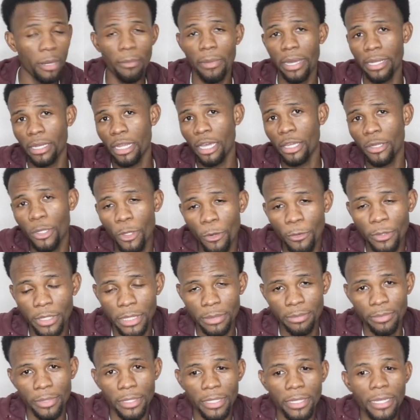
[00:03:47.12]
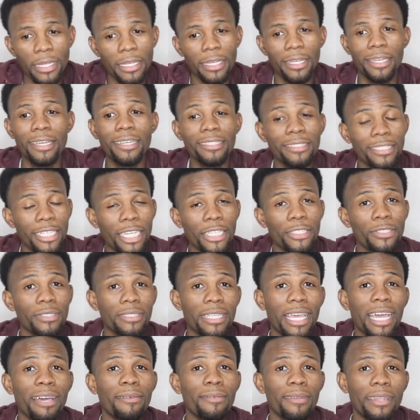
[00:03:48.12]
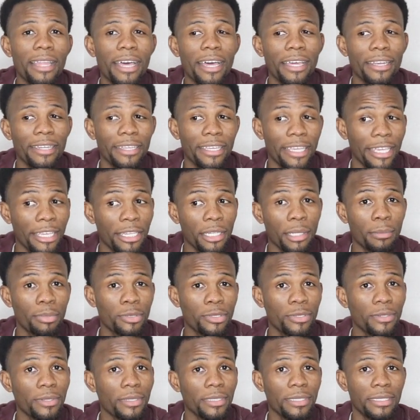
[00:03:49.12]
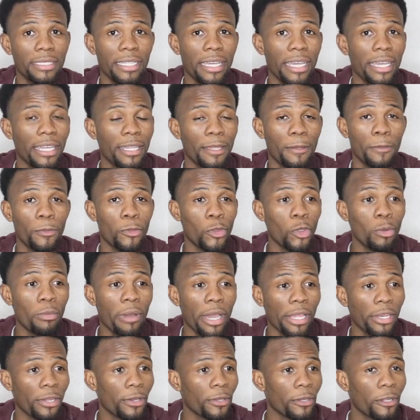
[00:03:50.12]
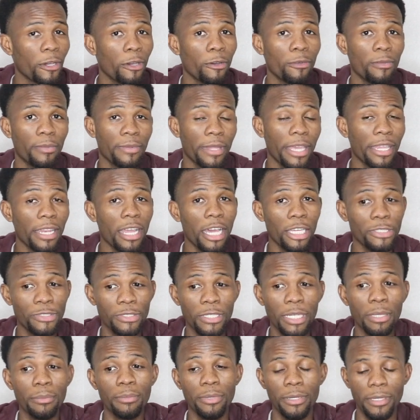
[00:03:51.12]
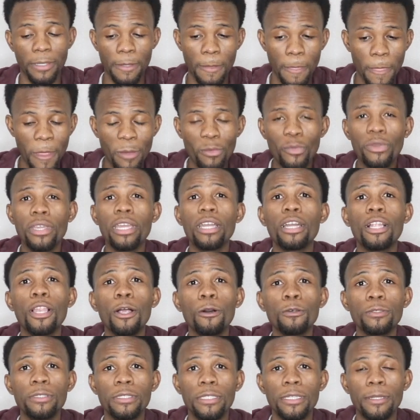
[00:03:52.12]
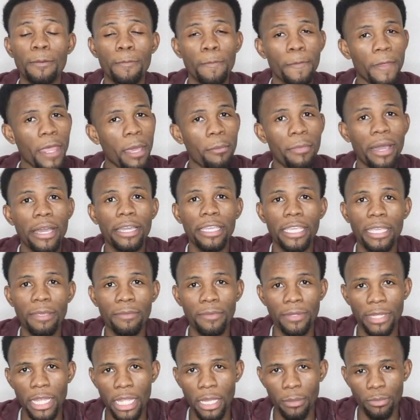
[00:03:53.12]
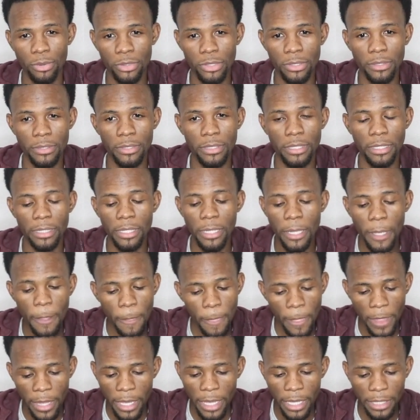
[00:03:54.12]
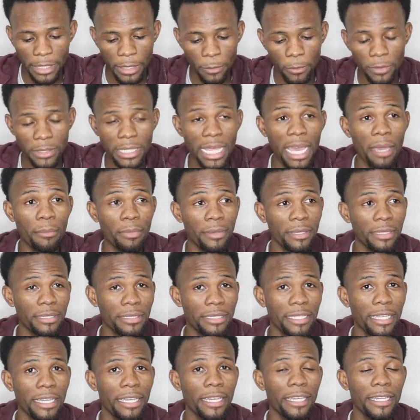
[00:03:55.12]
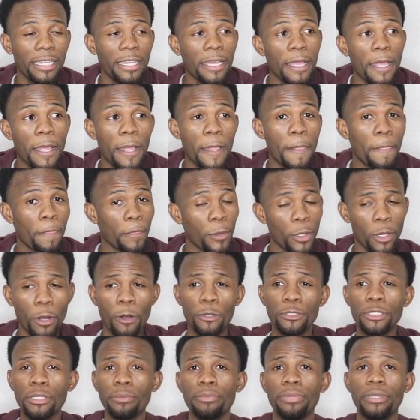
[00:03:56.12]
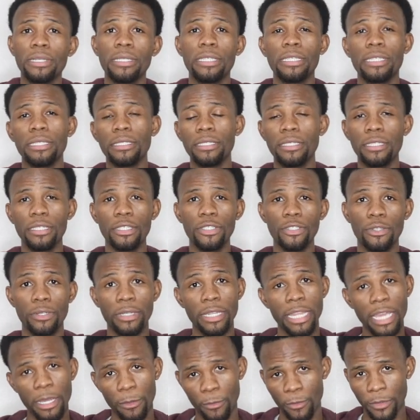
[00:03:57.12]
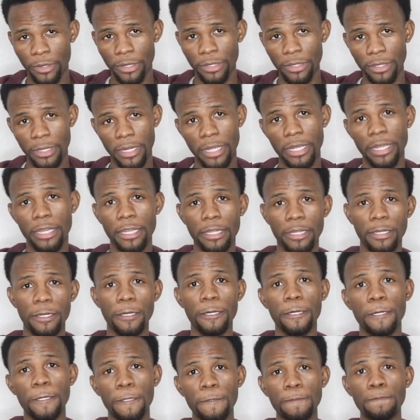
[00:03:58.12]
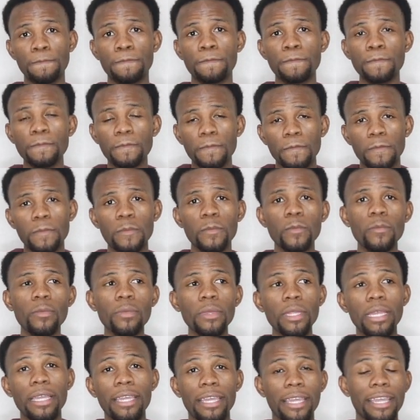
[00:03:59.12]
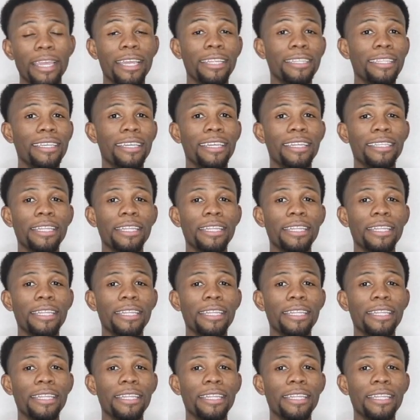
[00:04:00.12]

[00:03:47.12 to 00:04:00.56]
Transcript: not know this, but teachers have a lot of hidden opportunities that you might not know, they're not sharing, but if you get close to them, they might give you that opportunity. And then with that being said, you're also building your network, and then